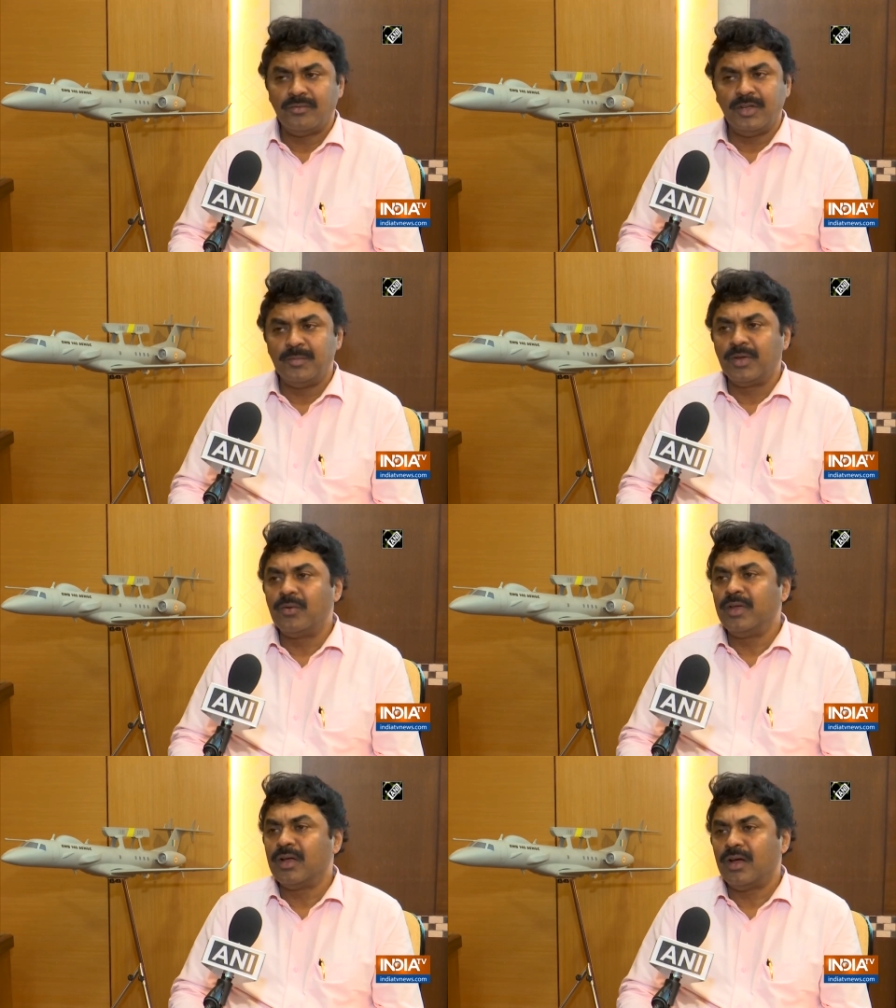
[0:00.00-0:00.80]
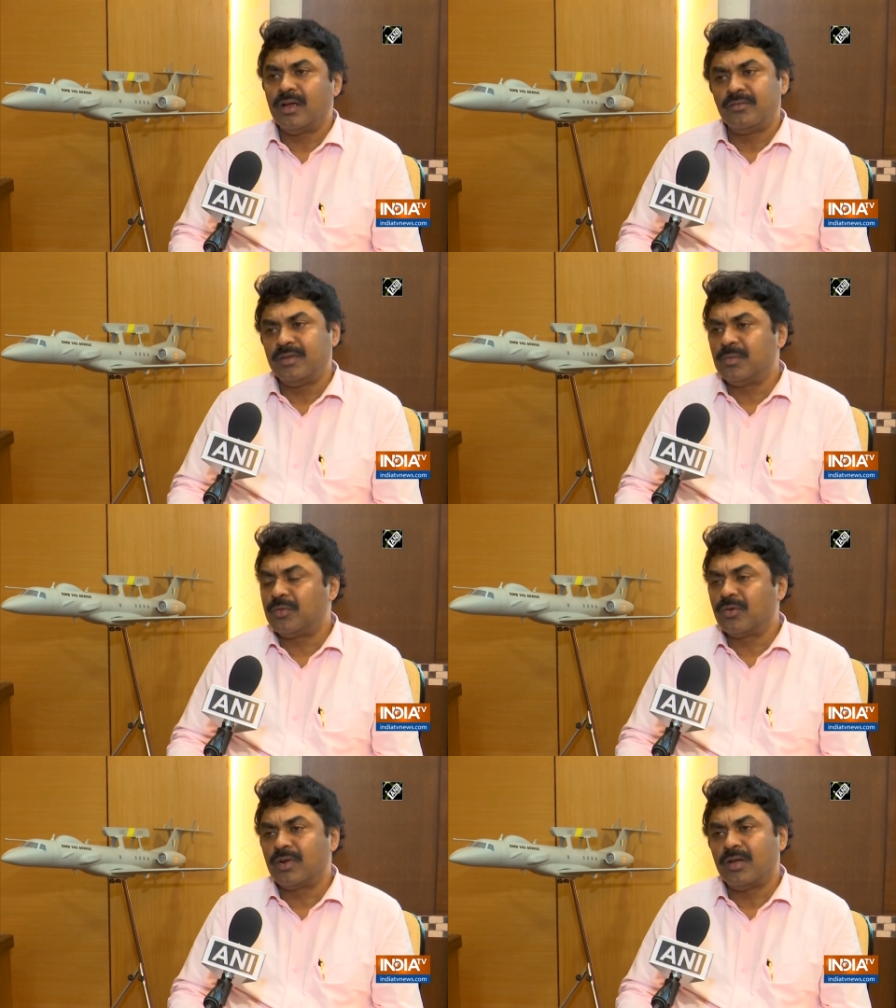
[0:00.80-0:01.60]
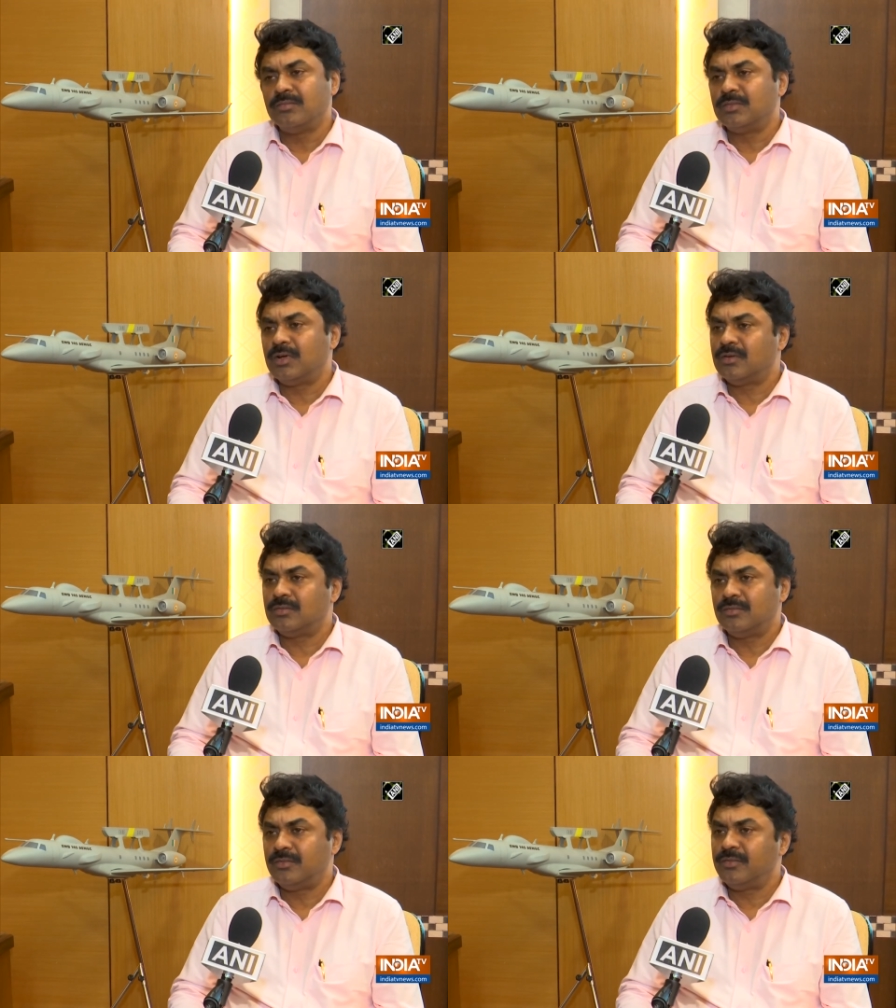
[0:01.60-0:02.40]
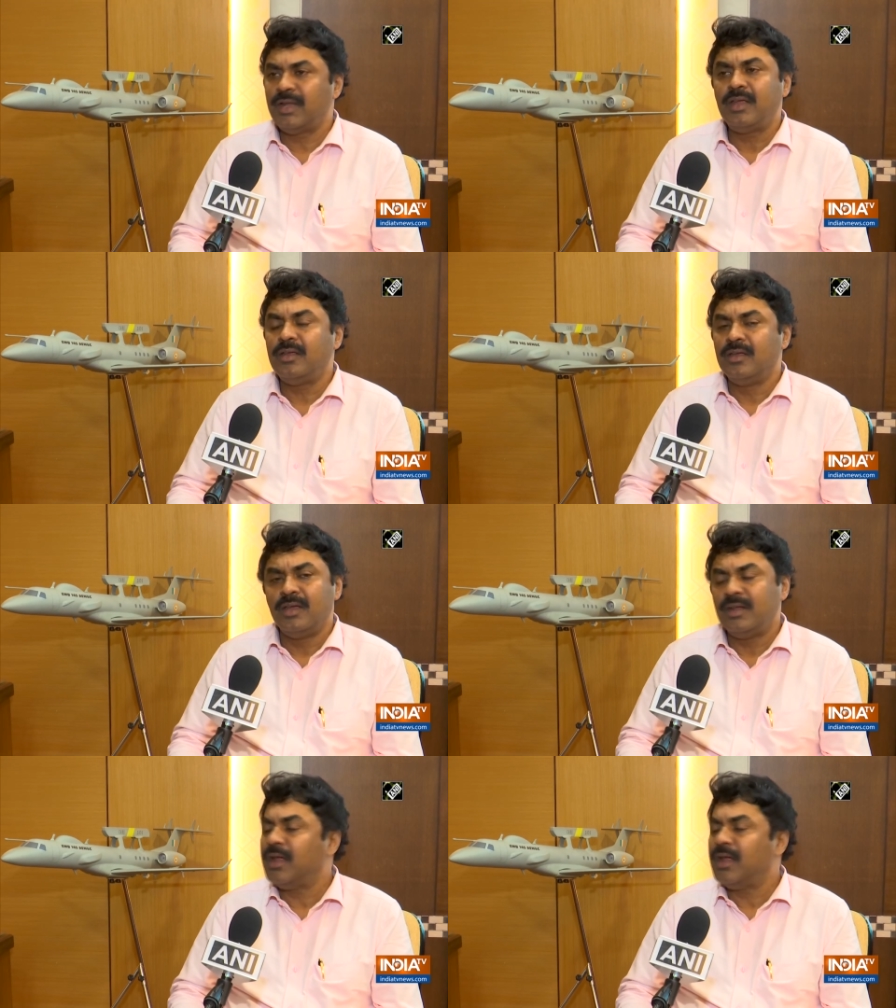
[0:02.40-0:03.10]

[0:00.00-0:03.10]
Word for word: we'll be going ahead with the program very in